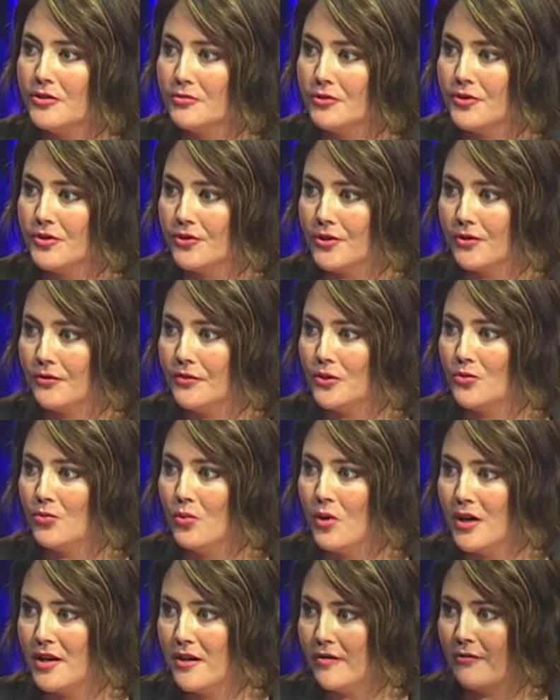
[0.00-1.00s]
Reserve is
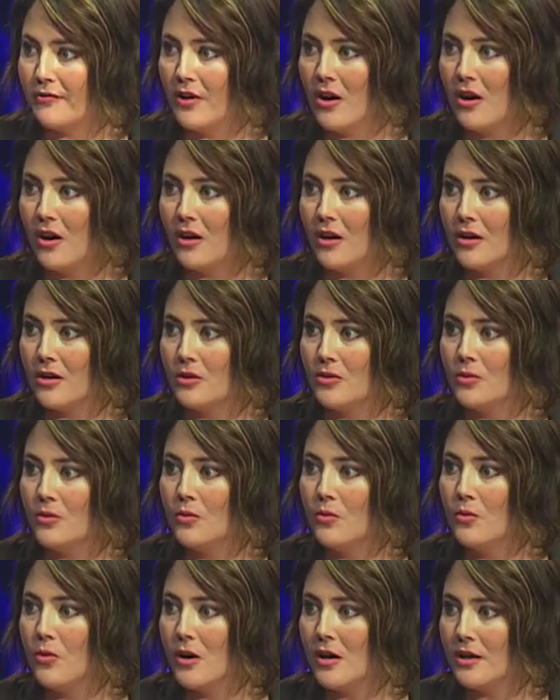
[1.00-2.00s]
one of our
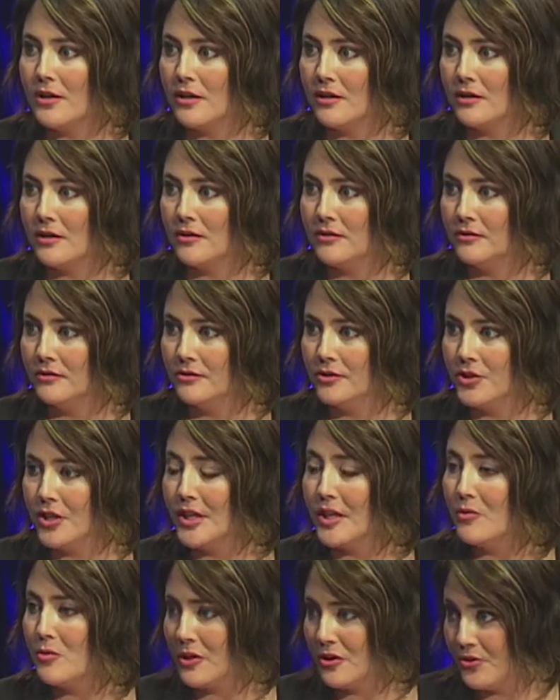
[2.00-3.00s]
water,
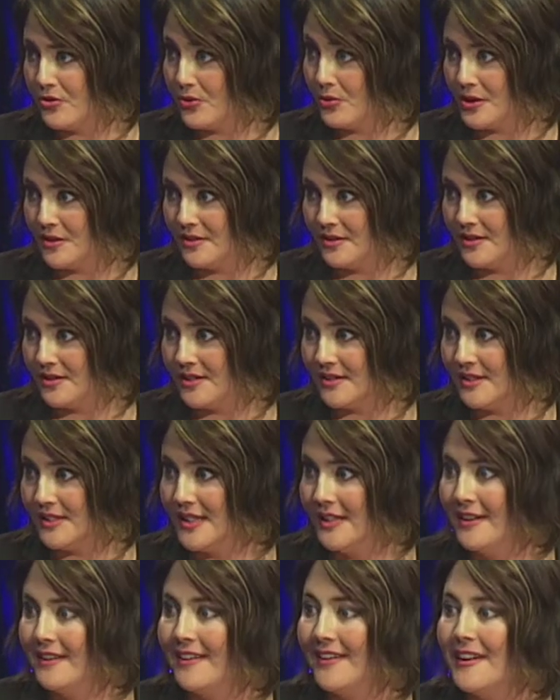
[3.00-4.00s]
drinking water sources.
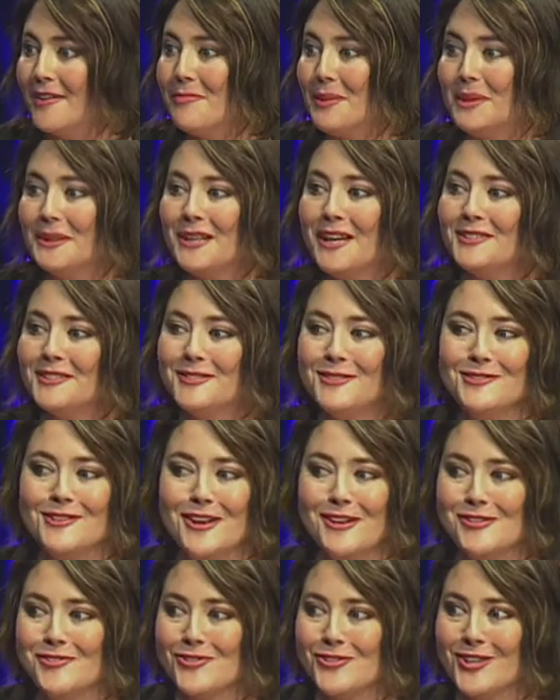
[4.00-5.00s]
Right. But that's
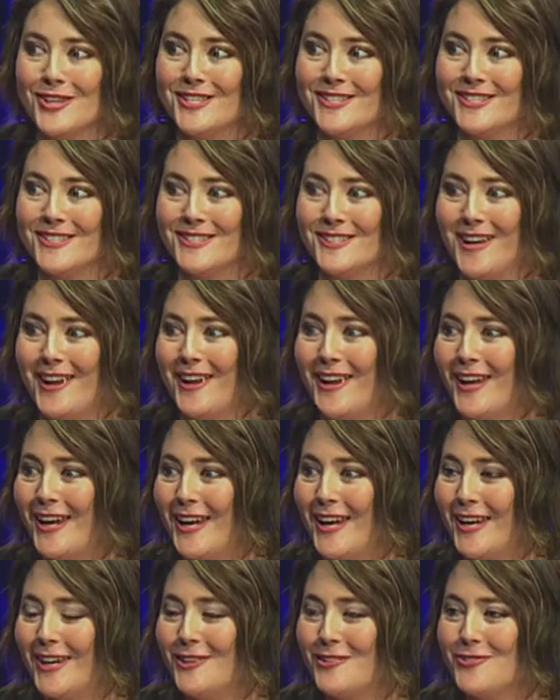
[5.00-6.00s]
not just
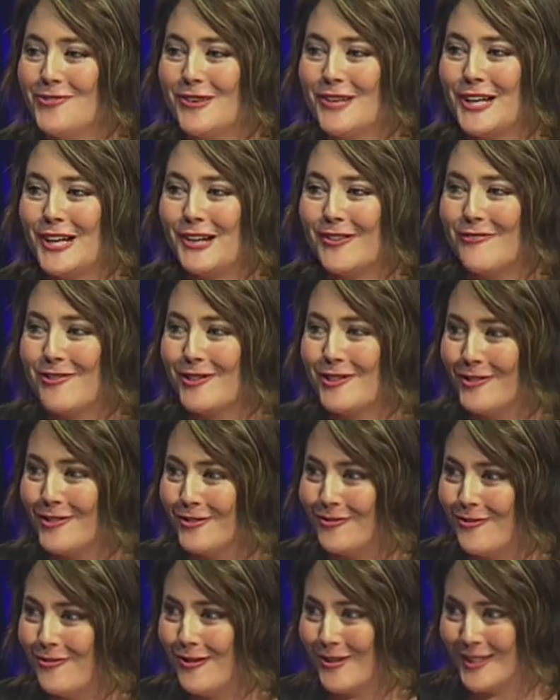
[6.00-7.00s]
a drinking water
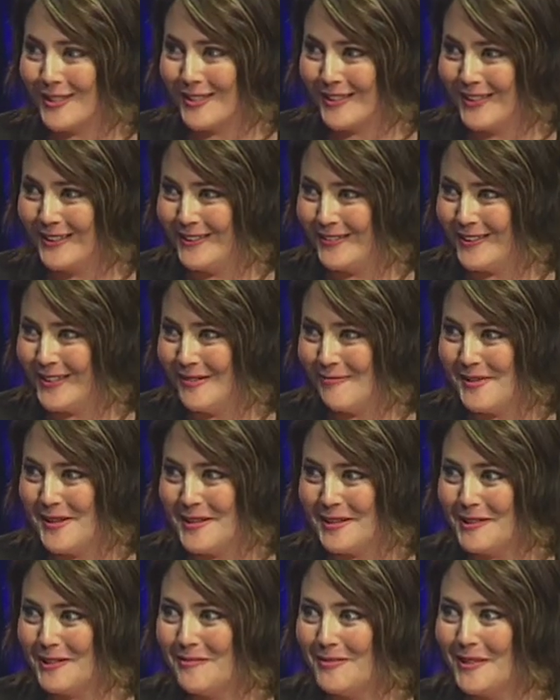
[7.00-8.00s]
source. Can you tell me a
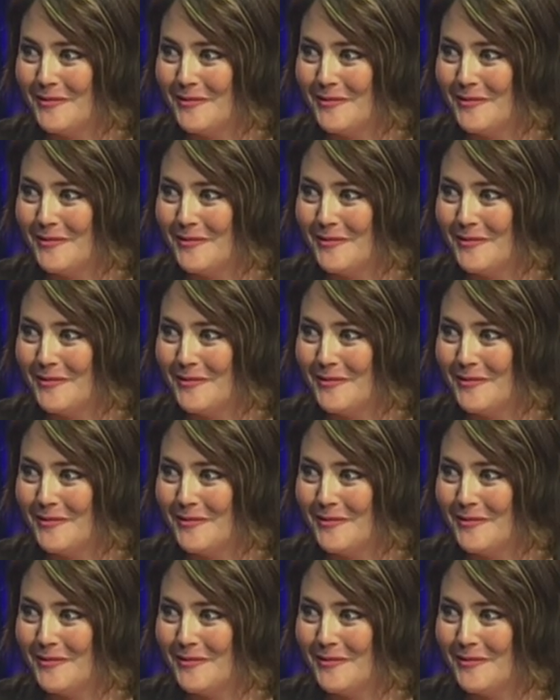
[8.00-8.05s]
little bit